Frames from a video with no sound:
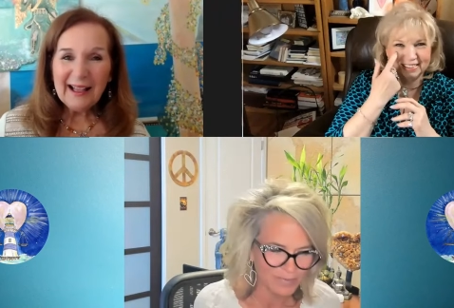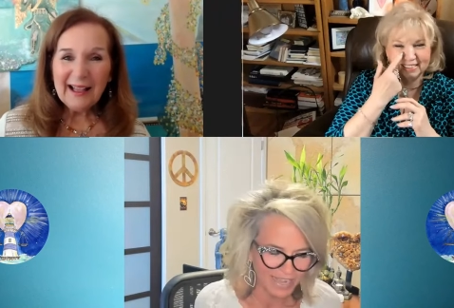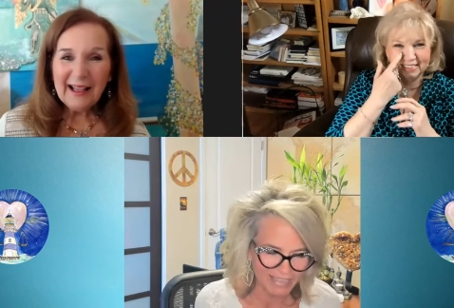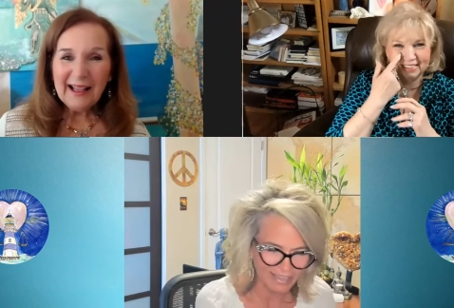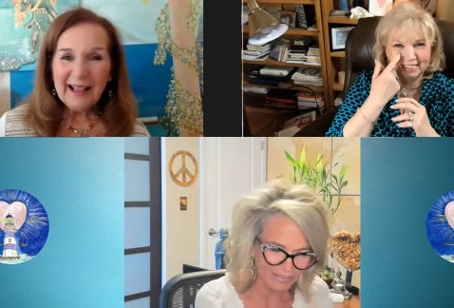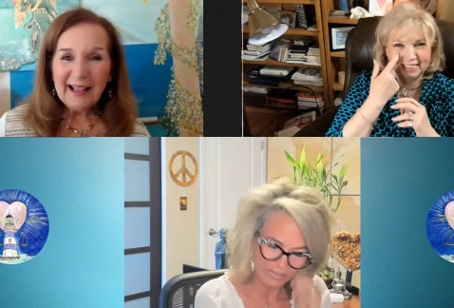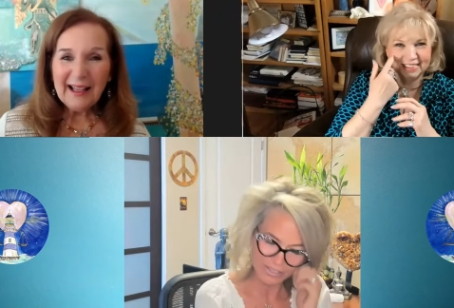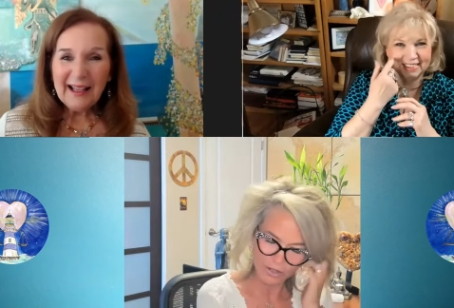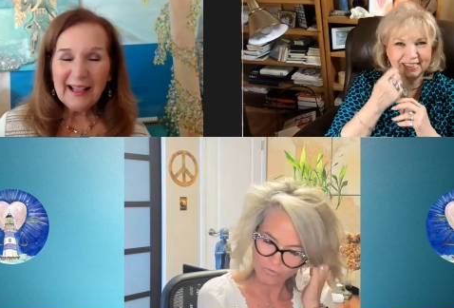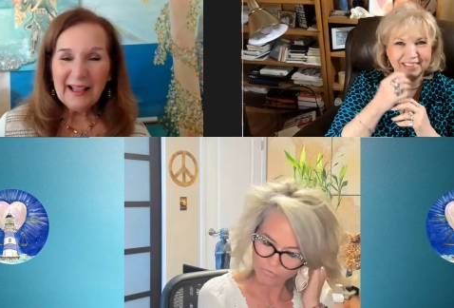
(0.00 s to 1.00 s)
Speaker 1: But I think, you
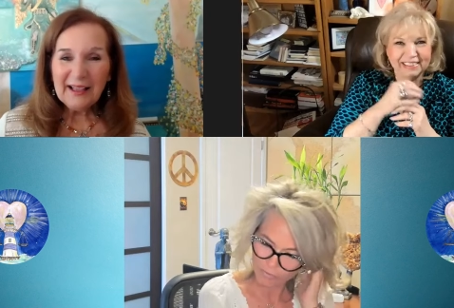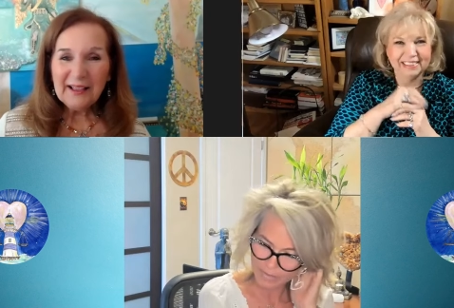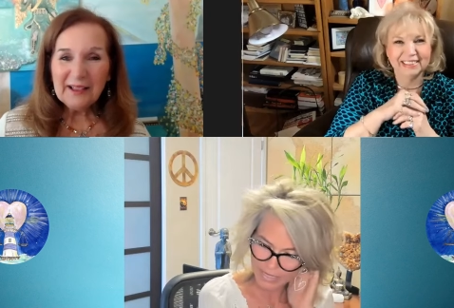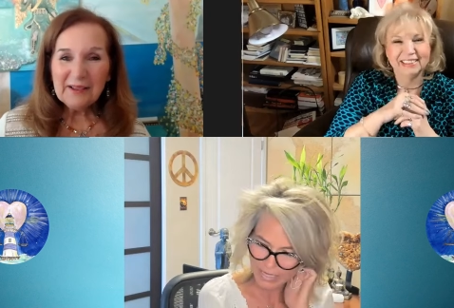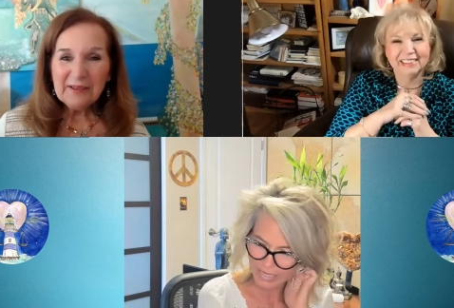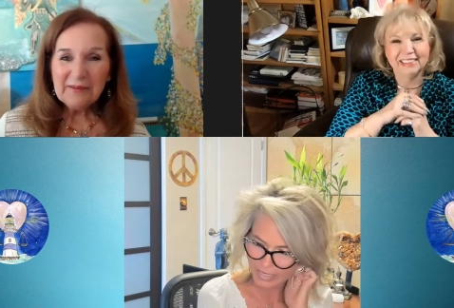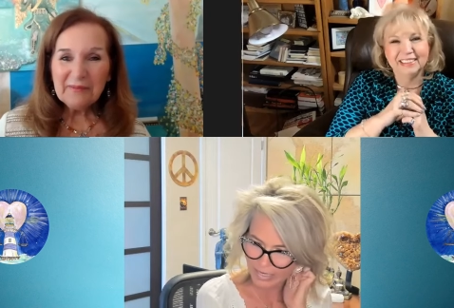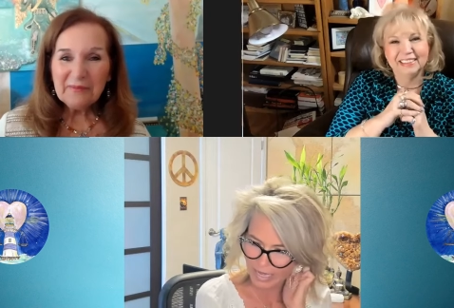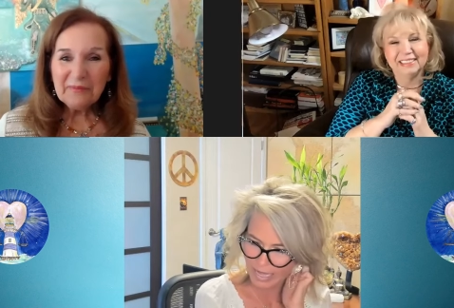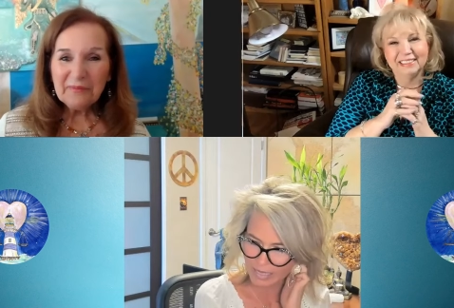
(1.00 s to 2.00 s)
know, for me,
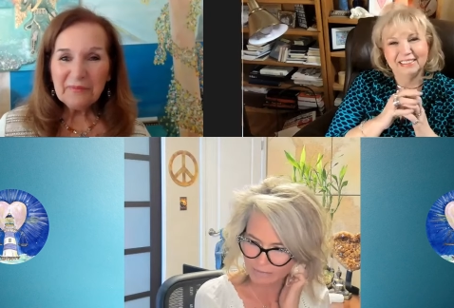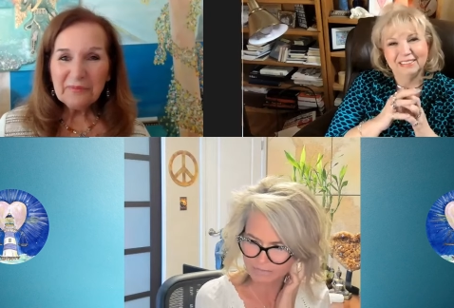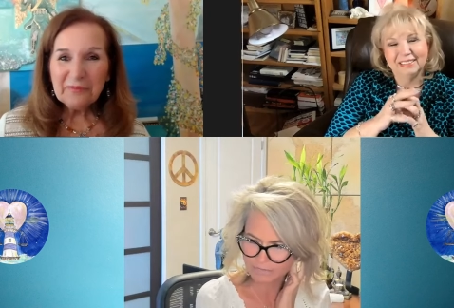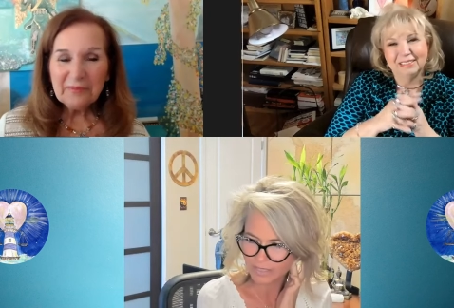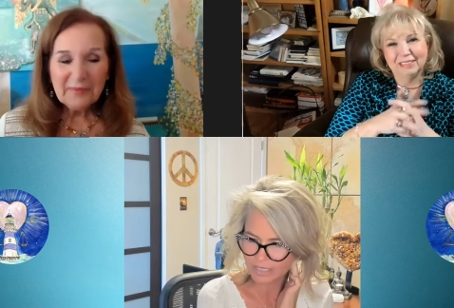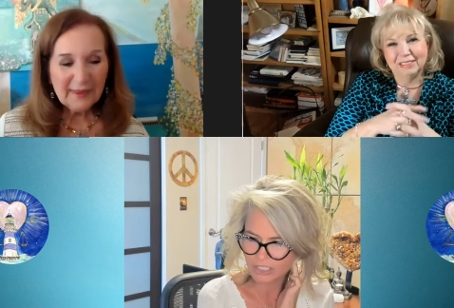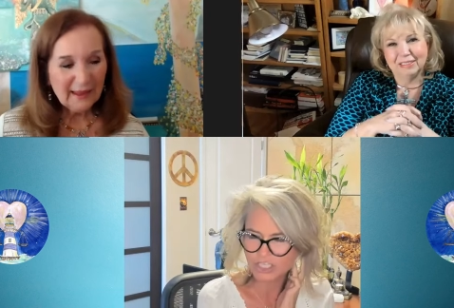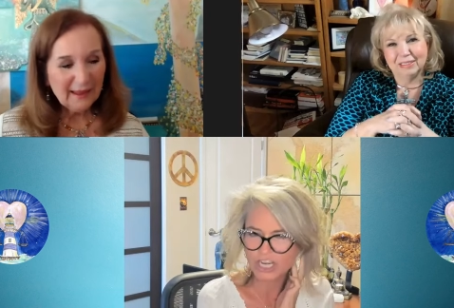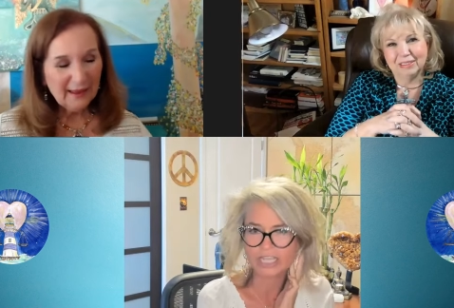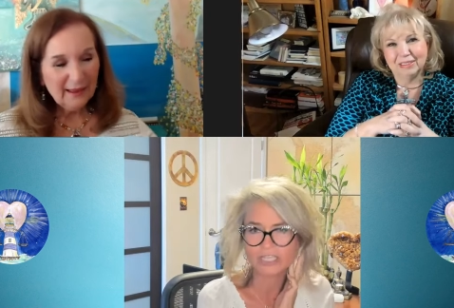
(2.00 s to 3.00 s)
um, it's
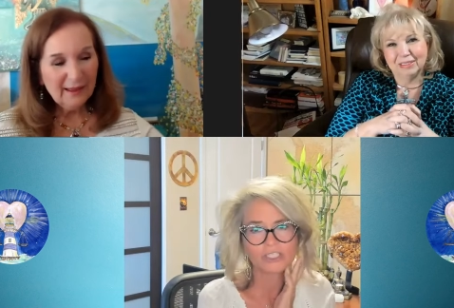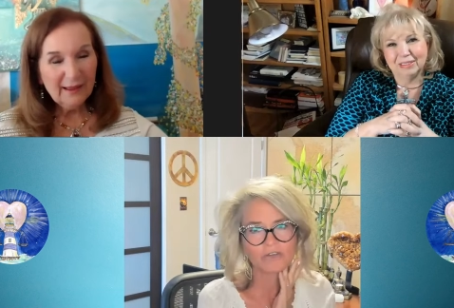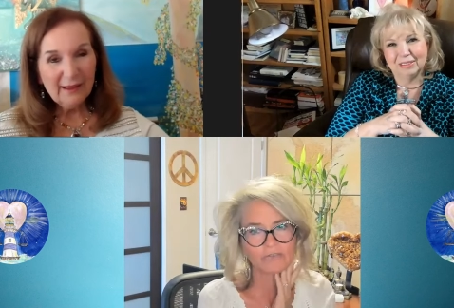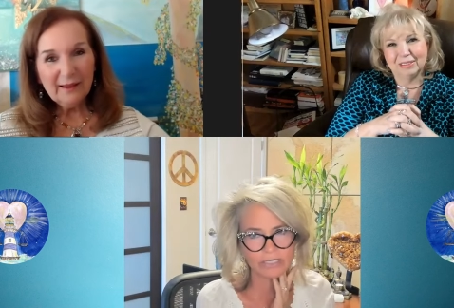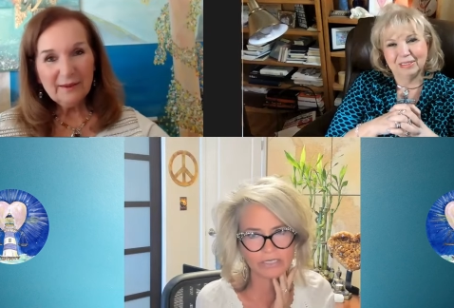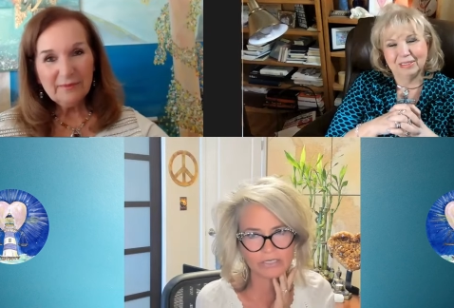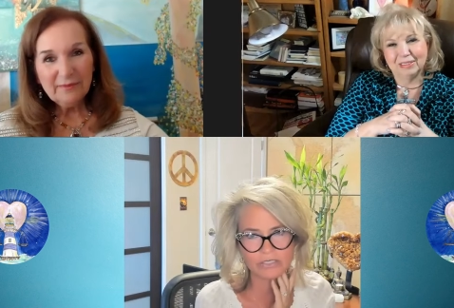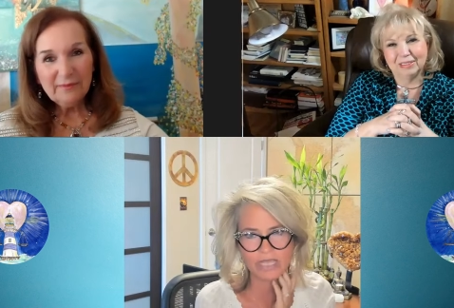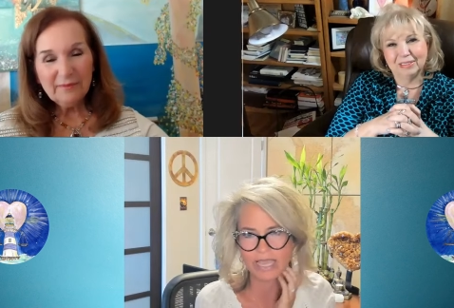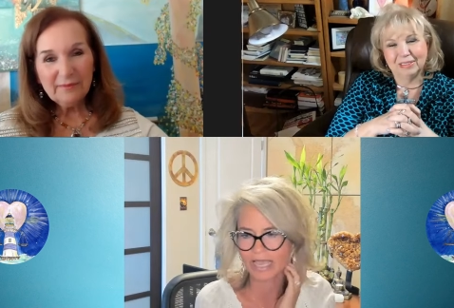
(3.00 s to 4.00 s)
changed over the
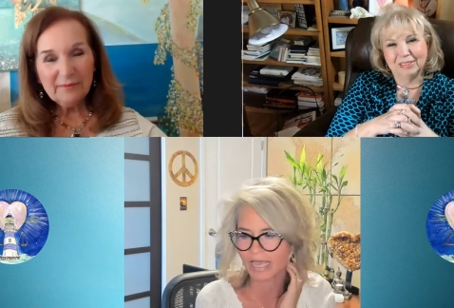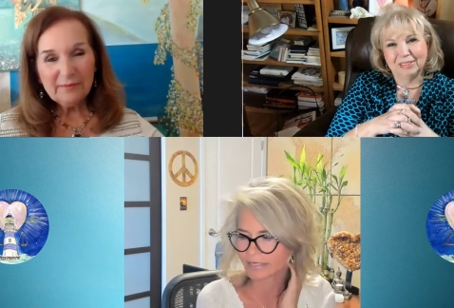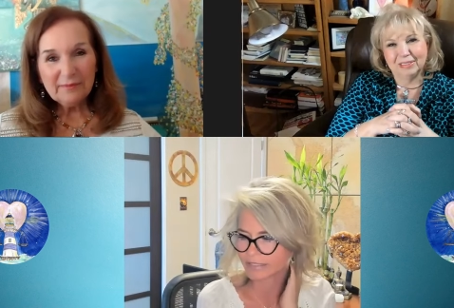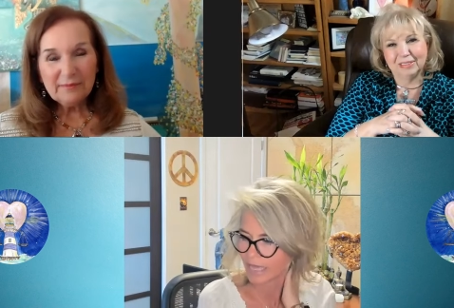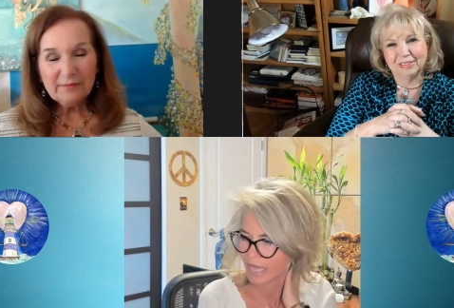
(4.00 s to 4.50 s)
years. And